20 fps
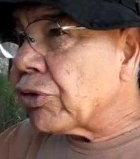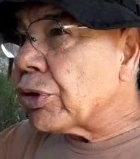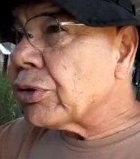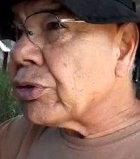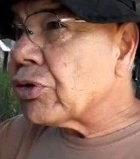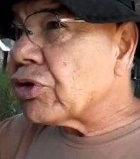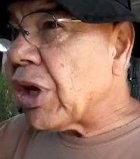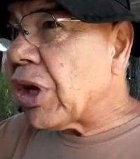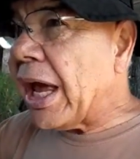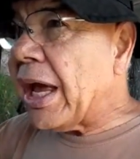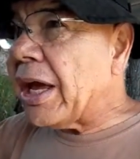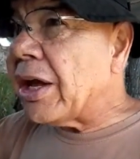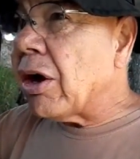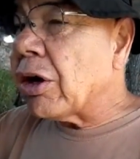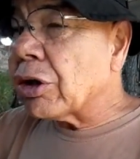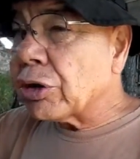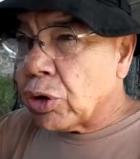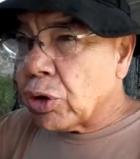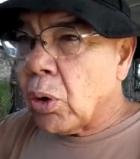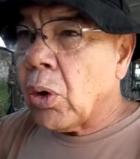stay
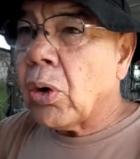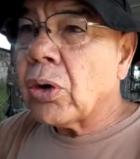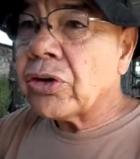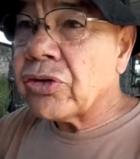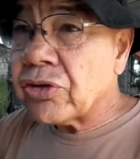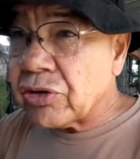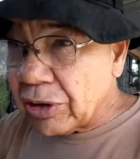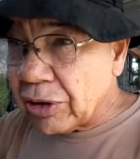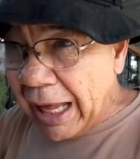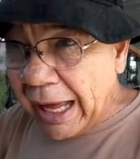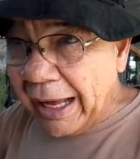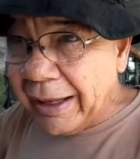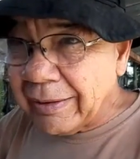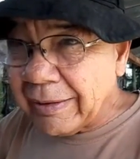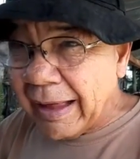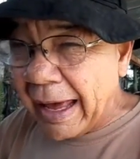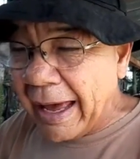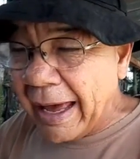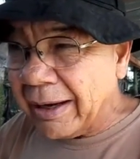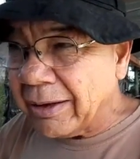on course like
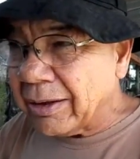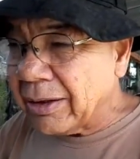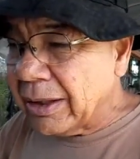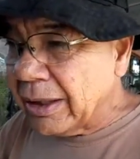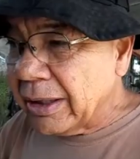that,